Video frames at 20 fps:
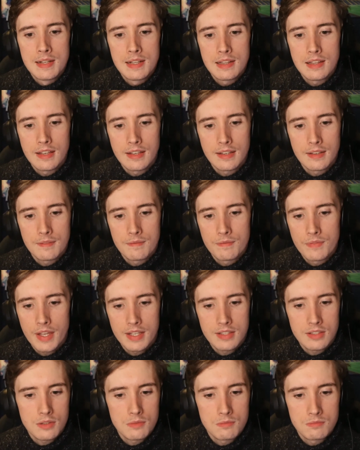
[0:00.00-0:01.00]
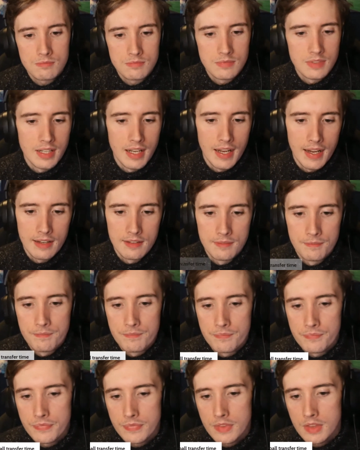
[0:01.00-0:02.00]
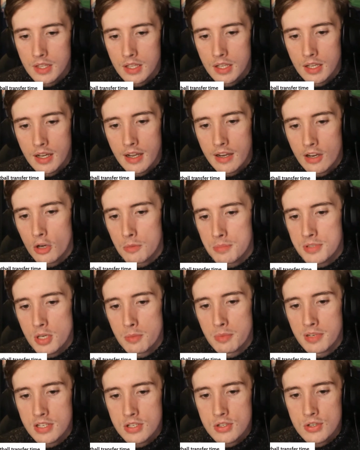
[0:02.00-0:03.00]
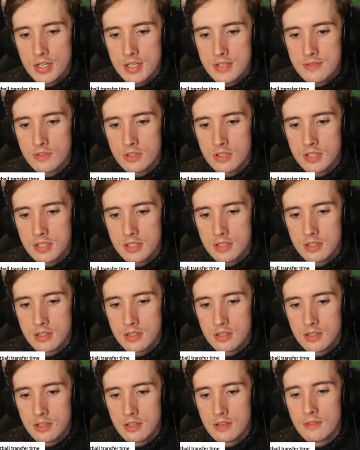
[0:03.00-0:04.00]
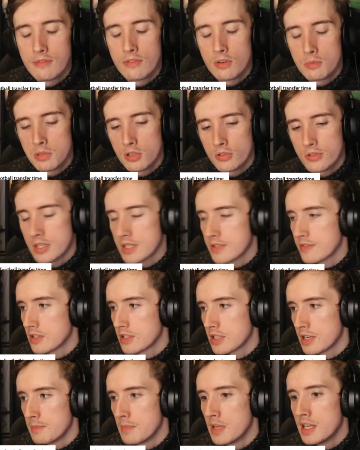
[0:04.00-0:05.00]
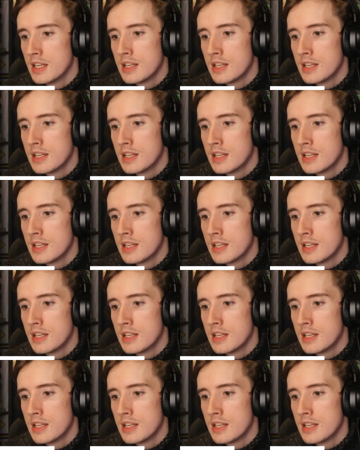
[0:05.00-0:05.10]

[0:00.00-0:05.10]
Like, I don't... I hope so, but it's football transfer time.